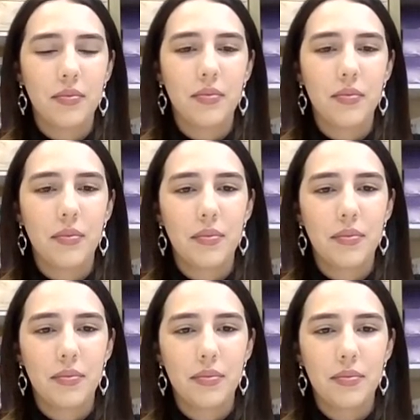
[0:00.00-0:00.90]

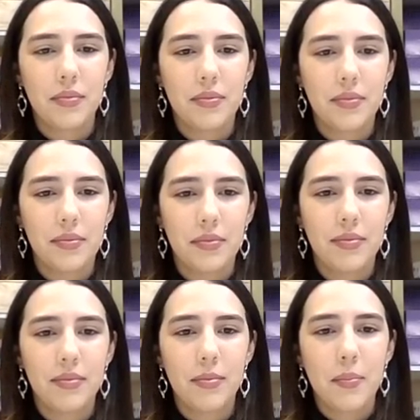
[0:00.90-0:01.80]

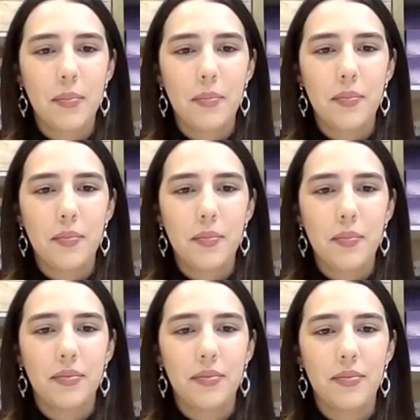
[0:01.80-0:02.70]

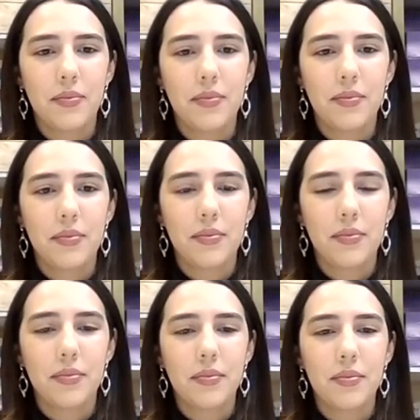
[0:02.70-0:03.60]

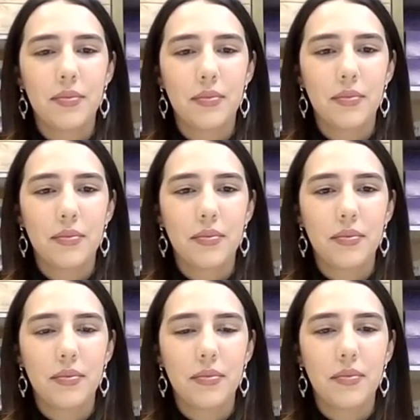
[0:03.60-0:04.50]

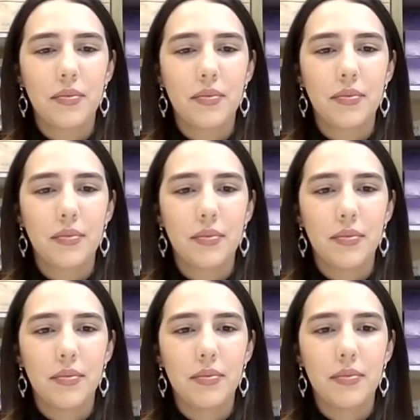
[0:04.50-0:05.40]

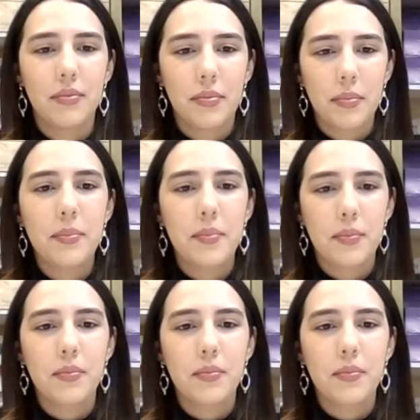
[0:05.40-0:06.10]
[no speech]